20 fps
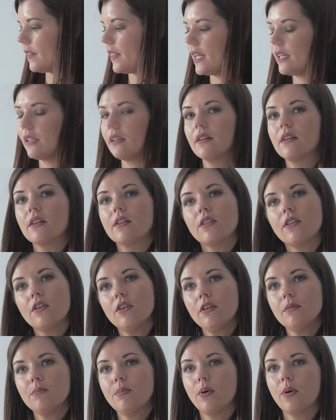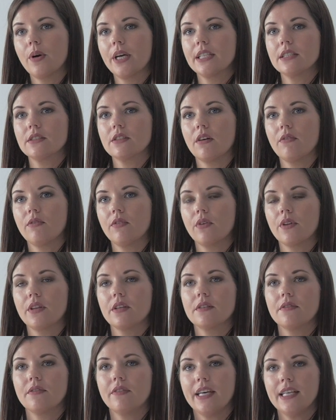Then the third point for the
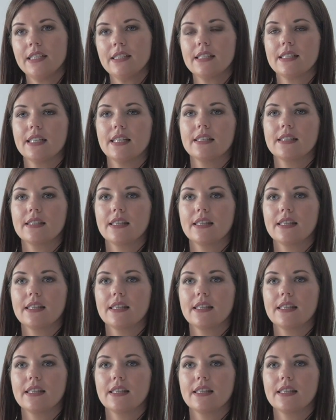defense is